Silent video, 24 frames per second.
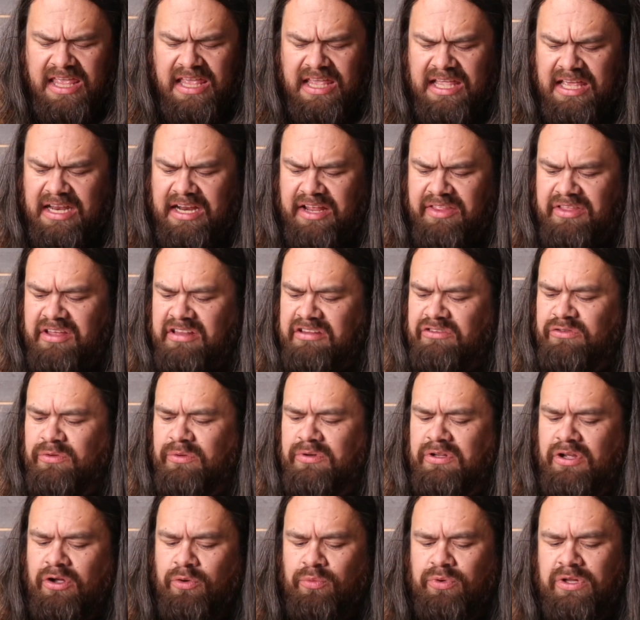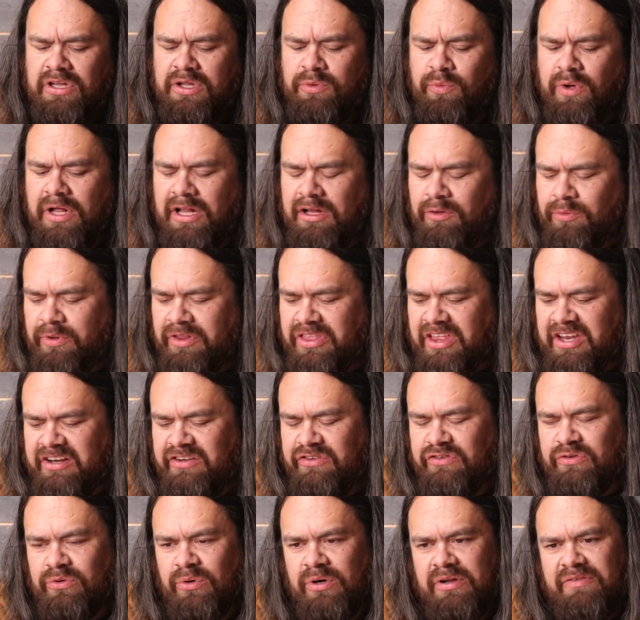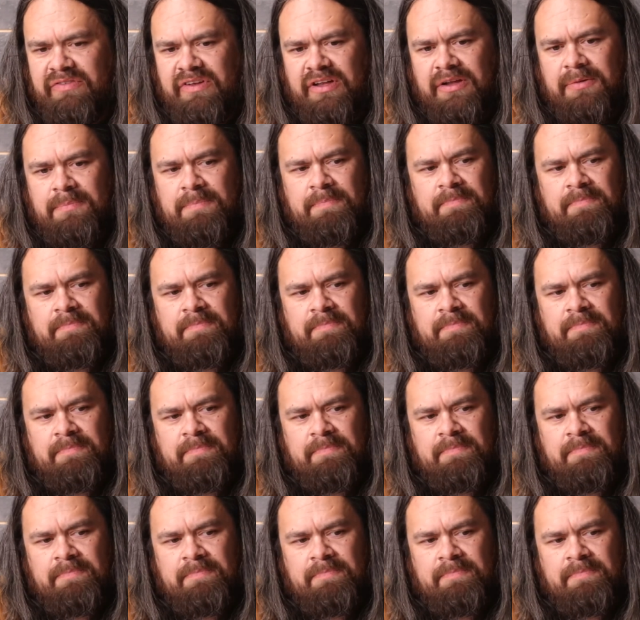I think this would go really well with any sort of